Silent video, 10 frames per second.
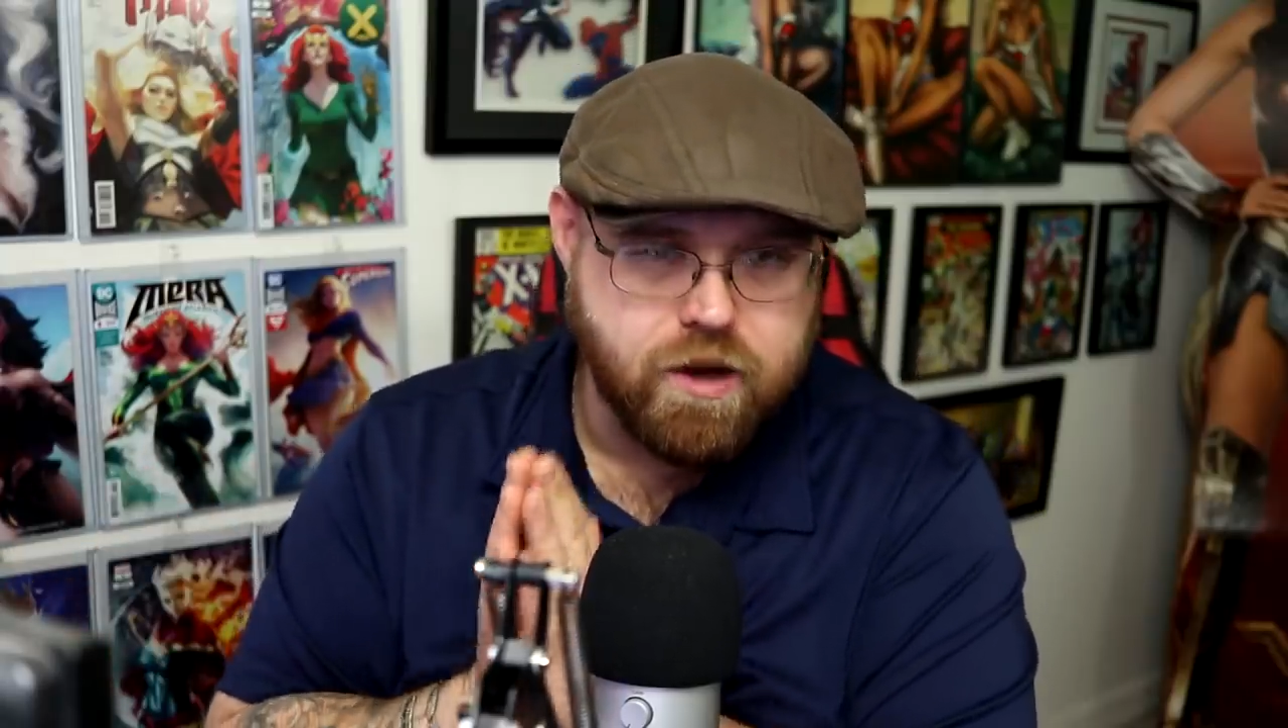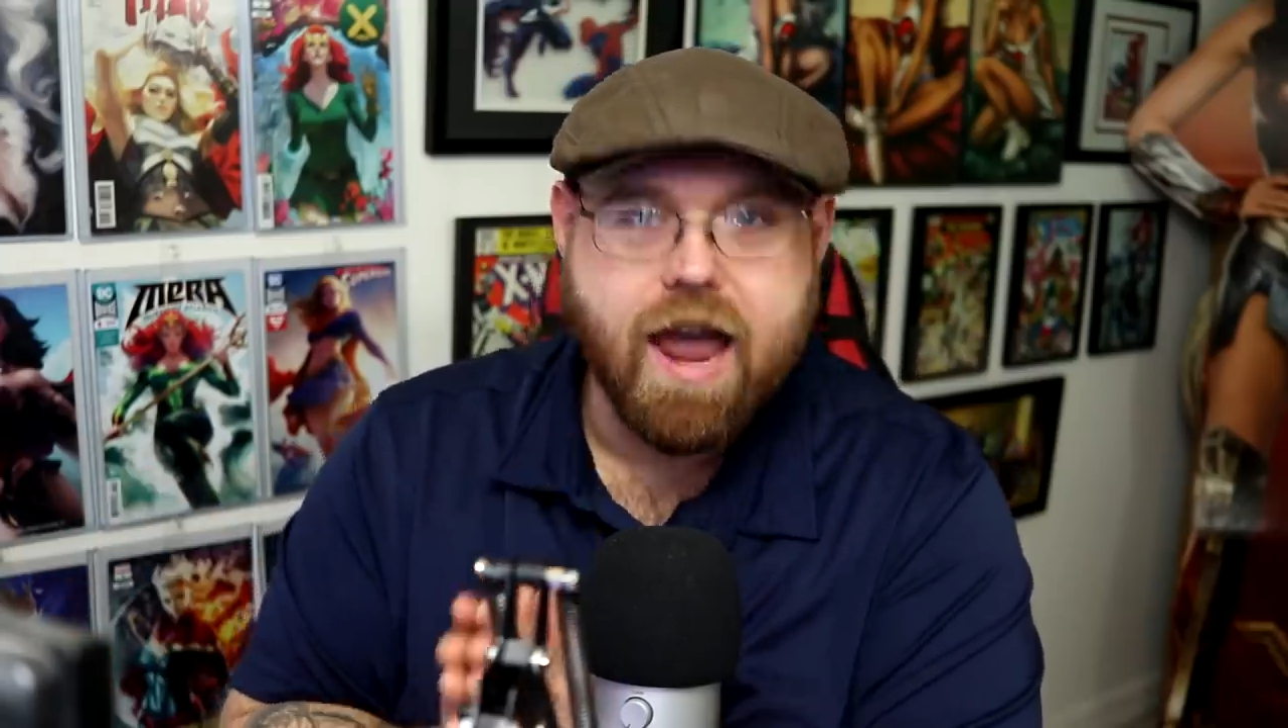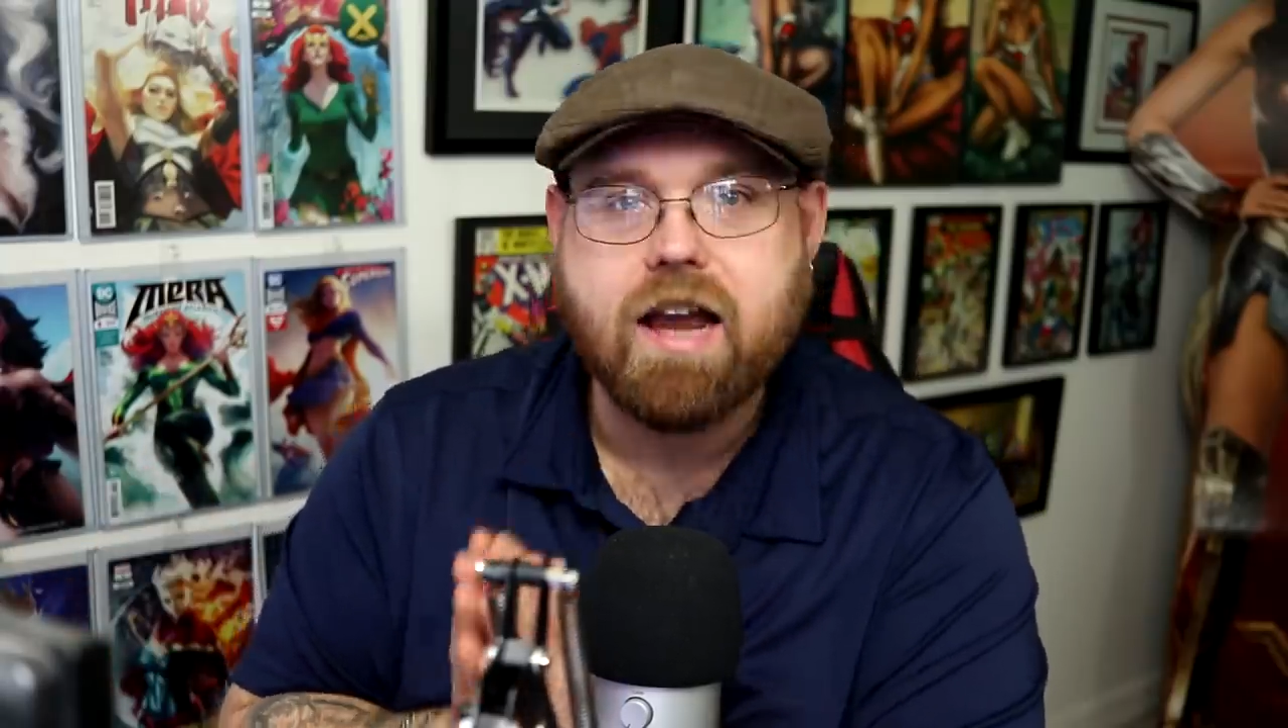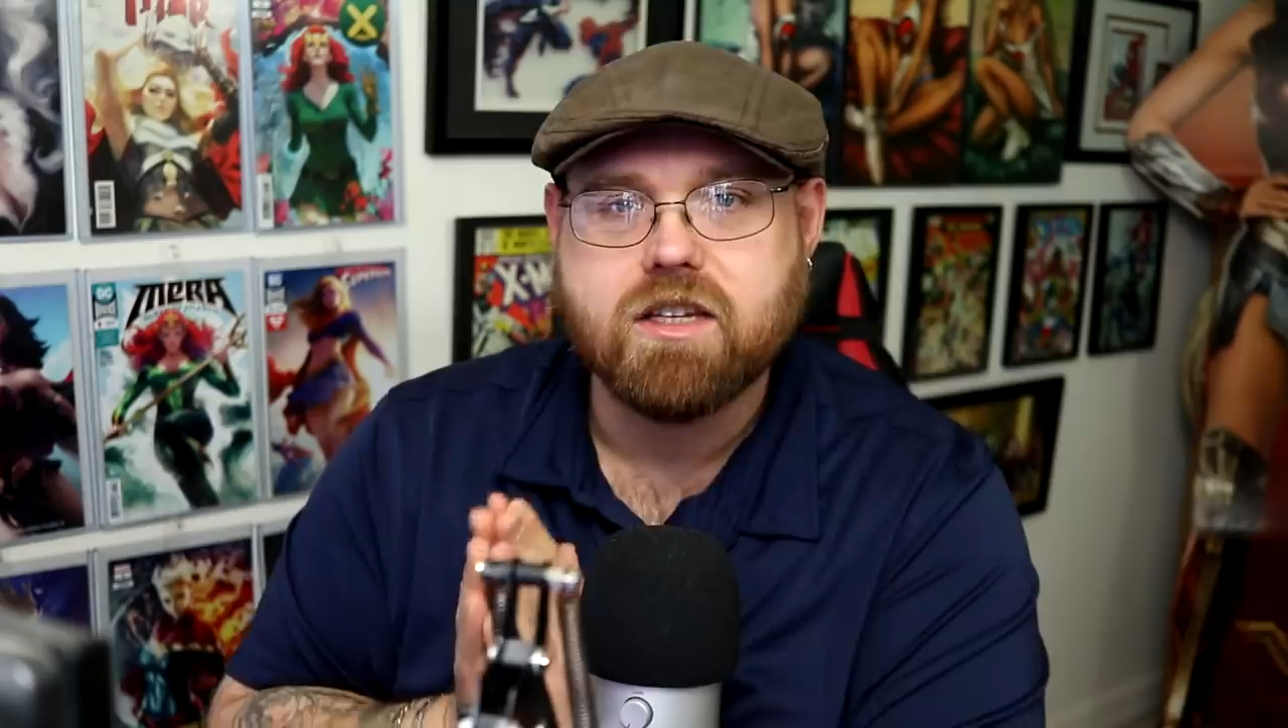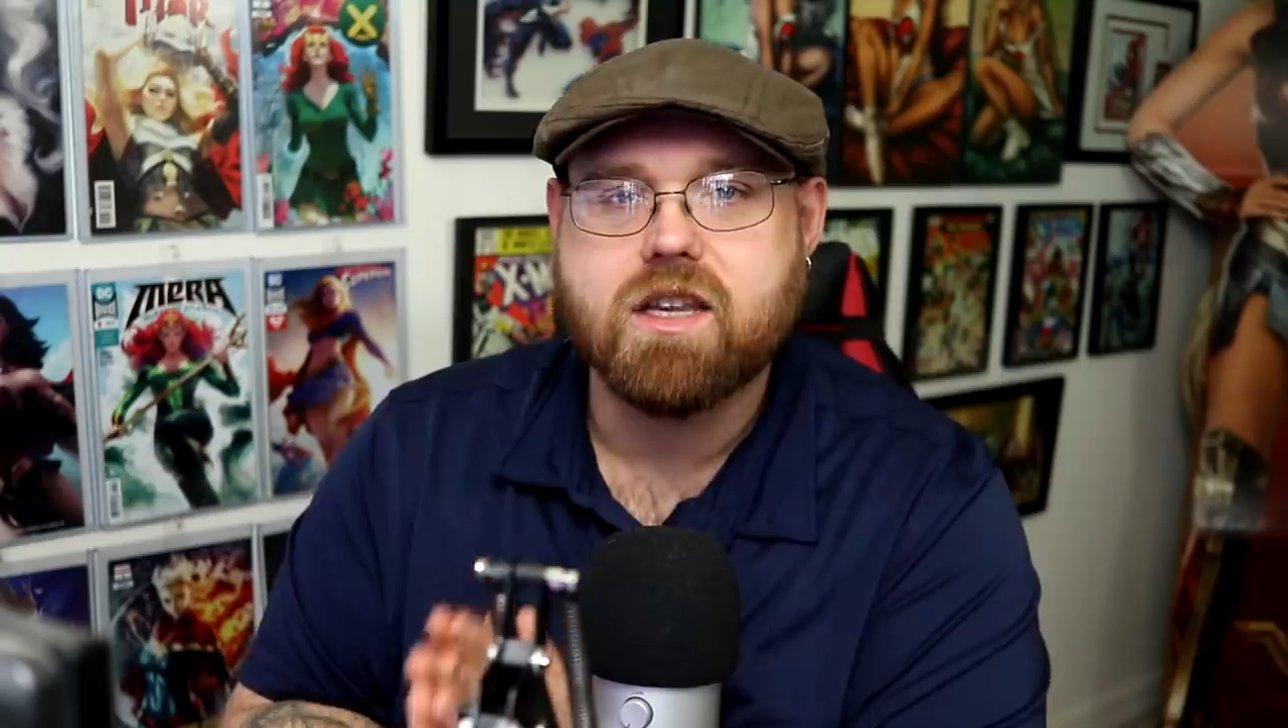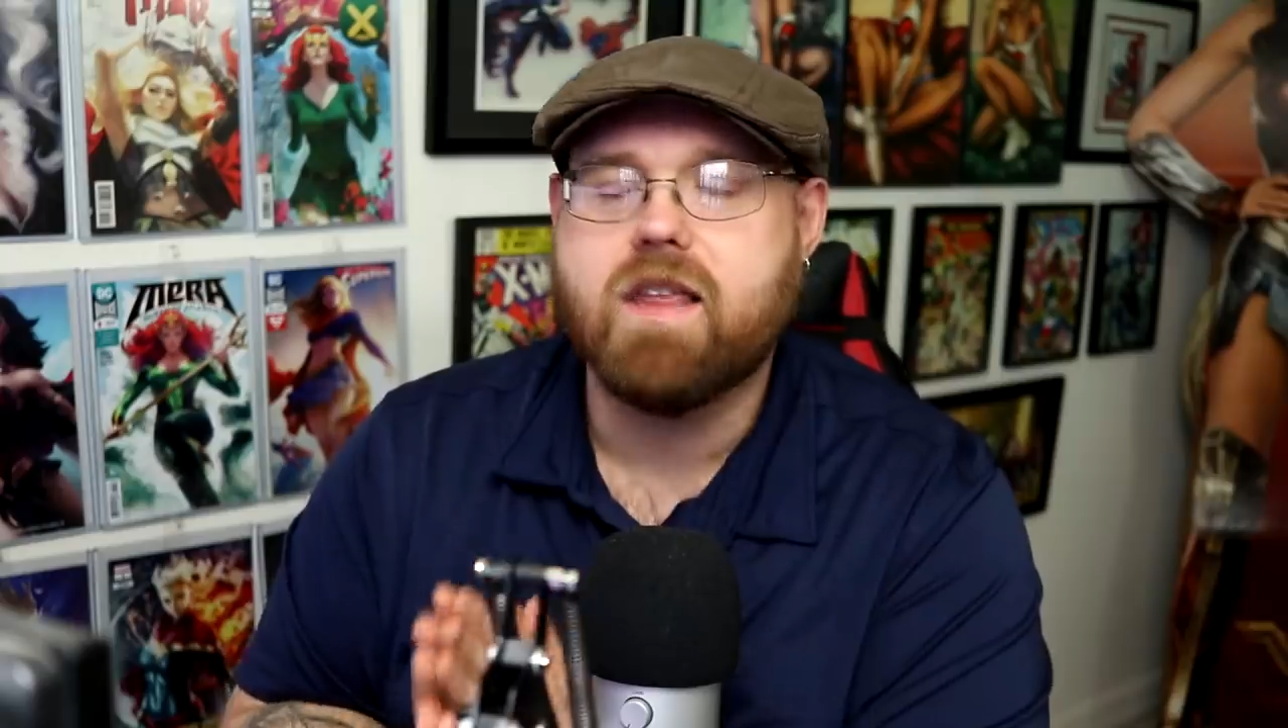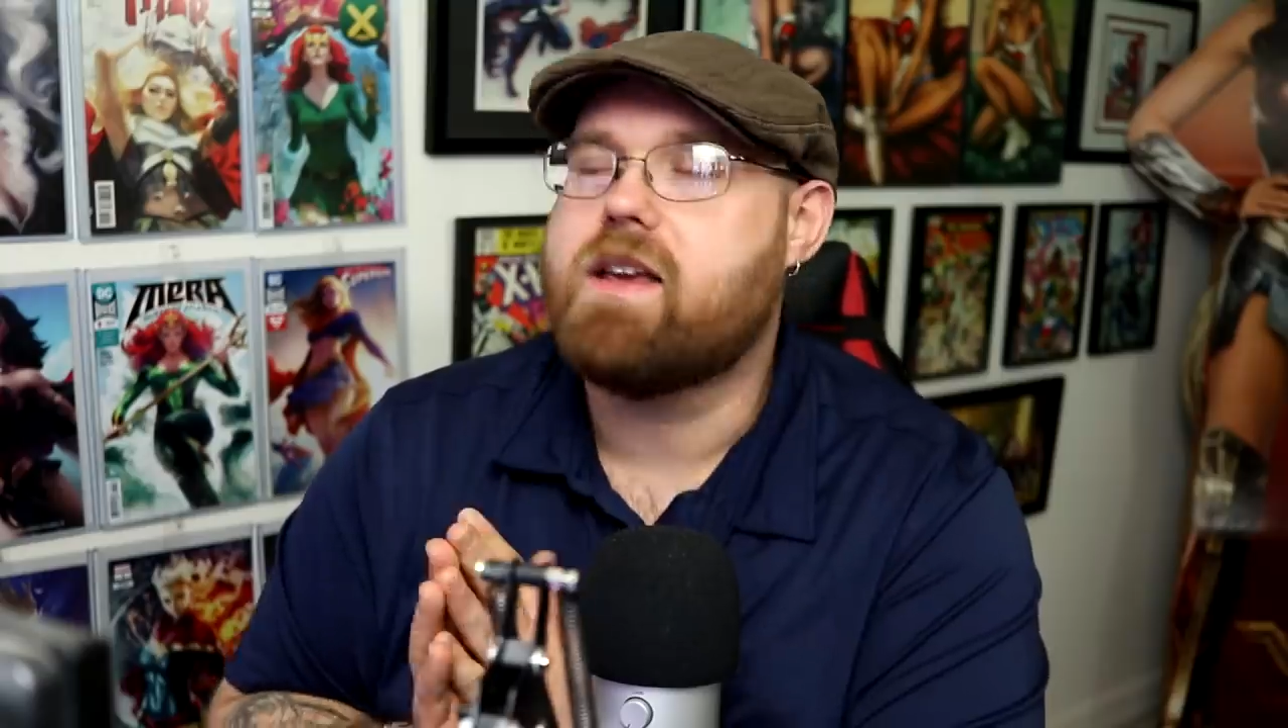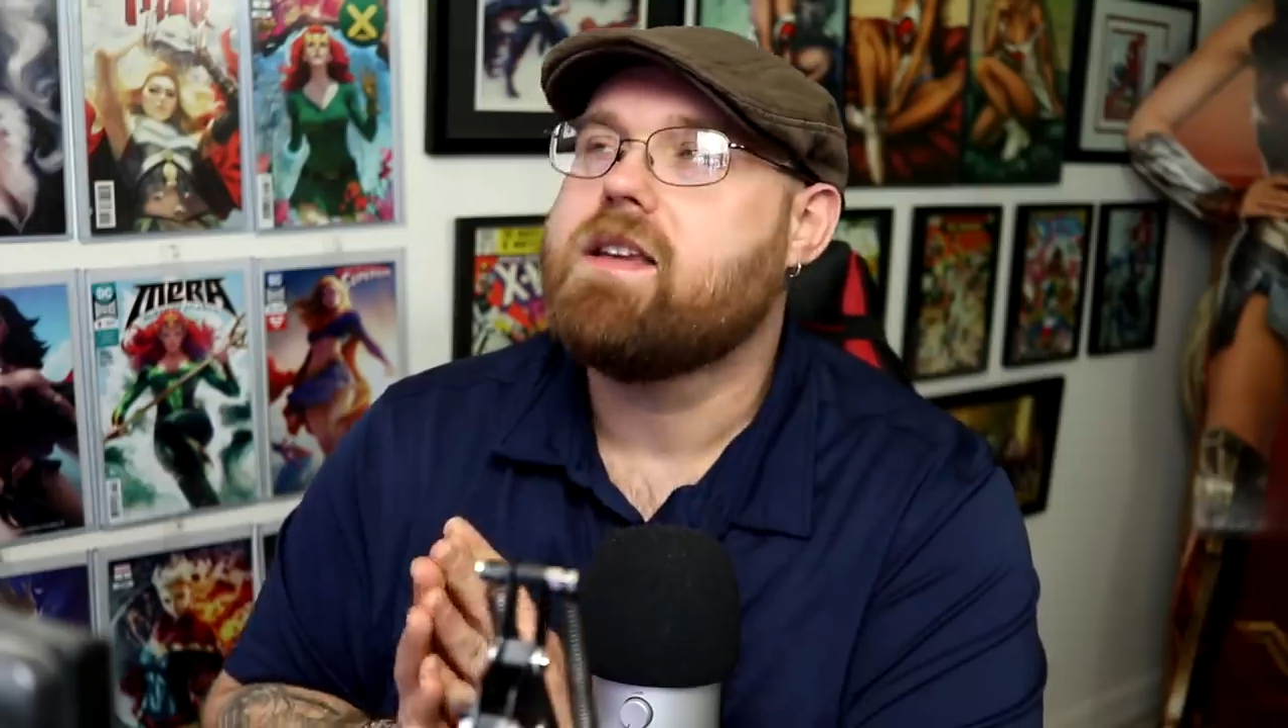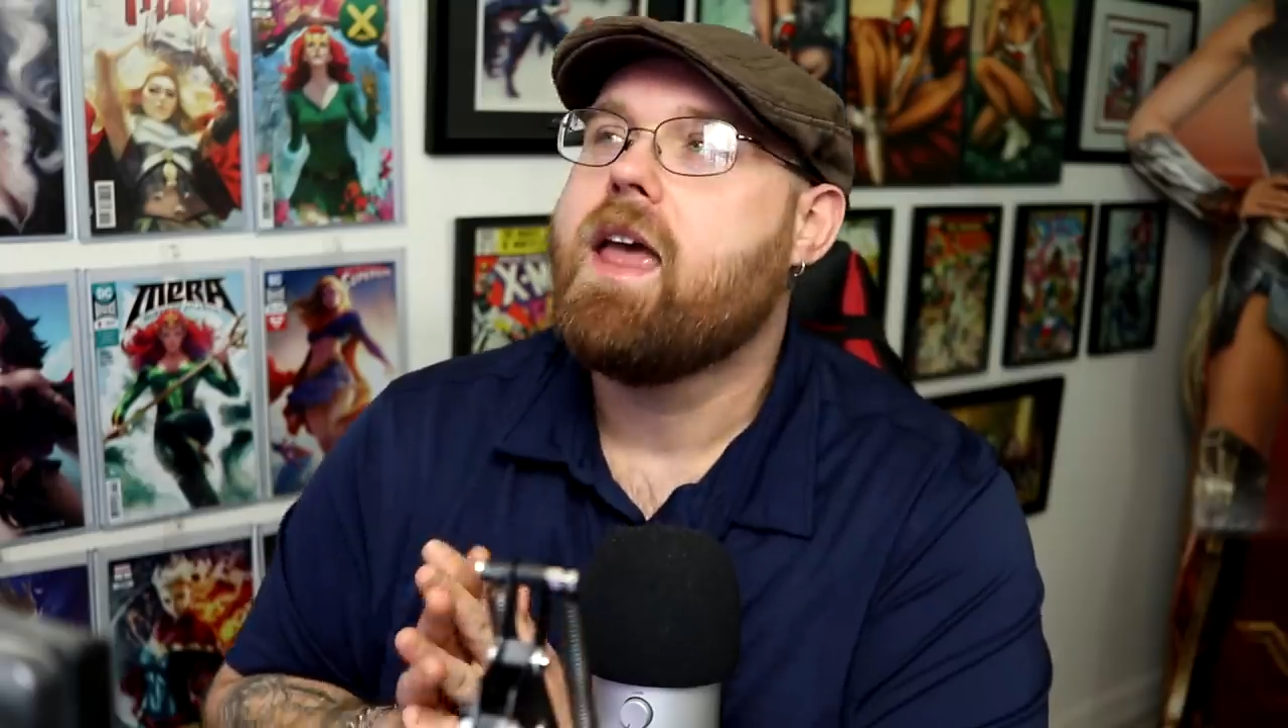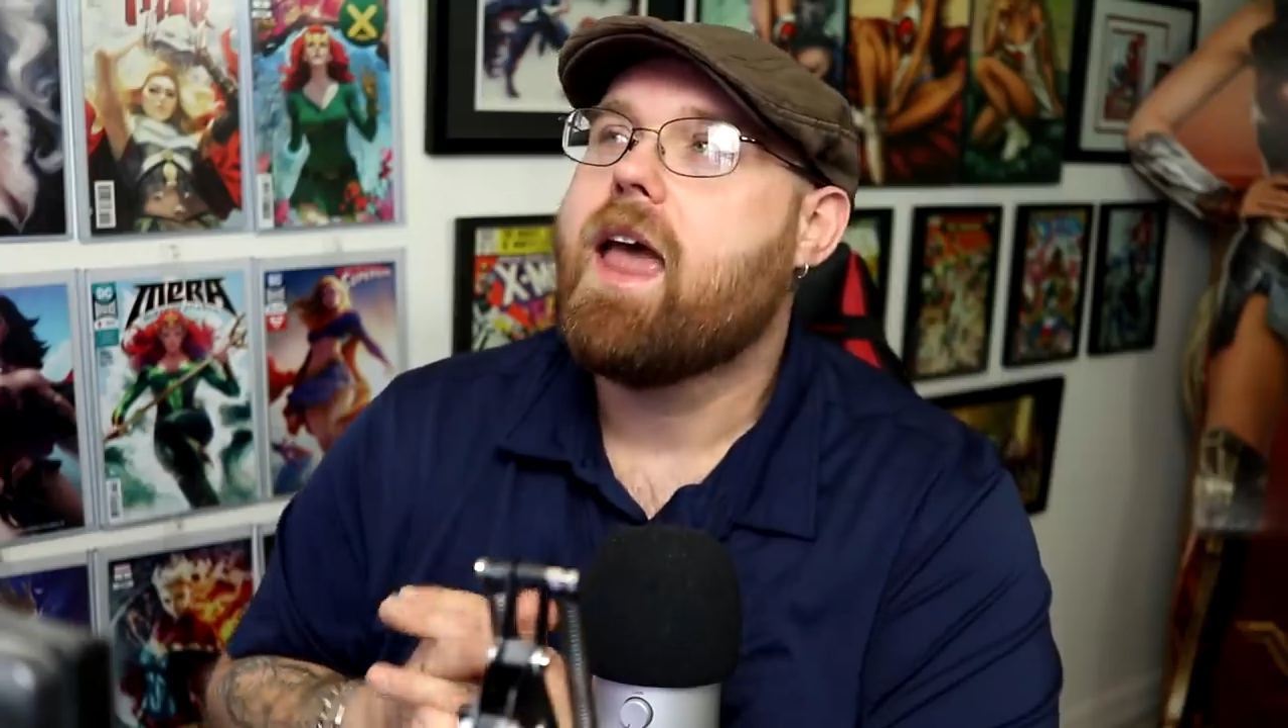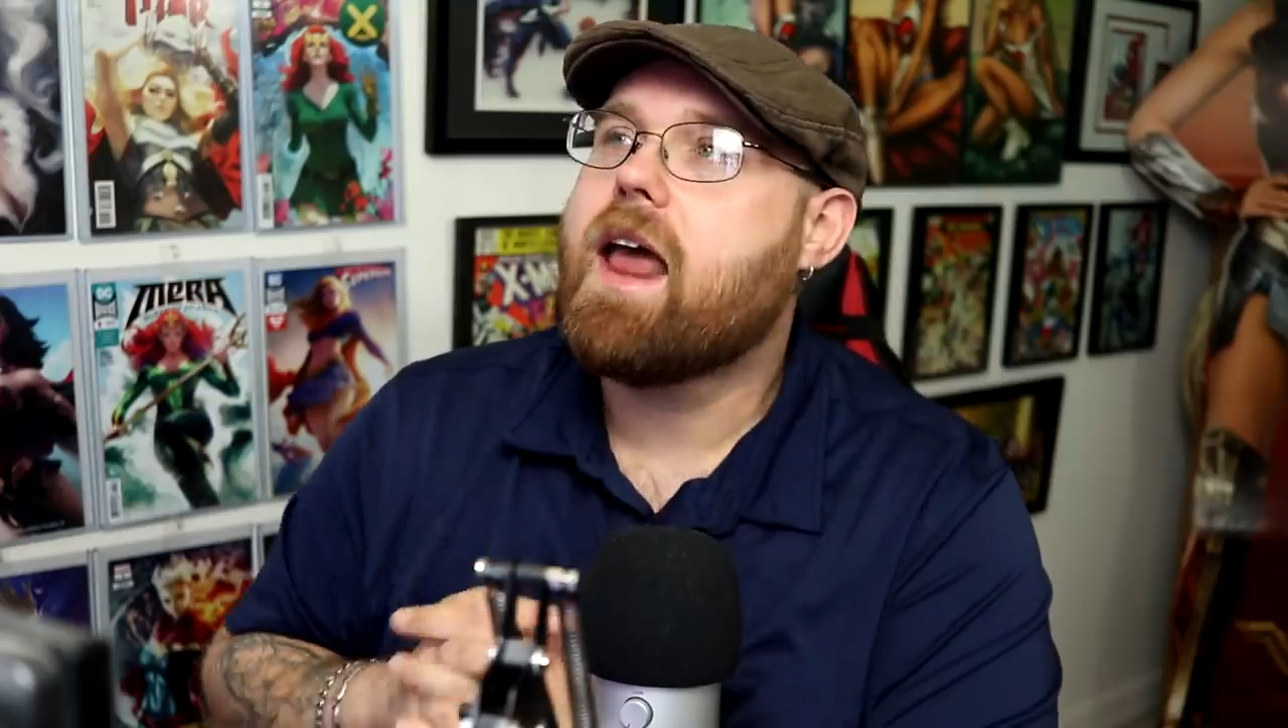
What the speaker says: reaction to this.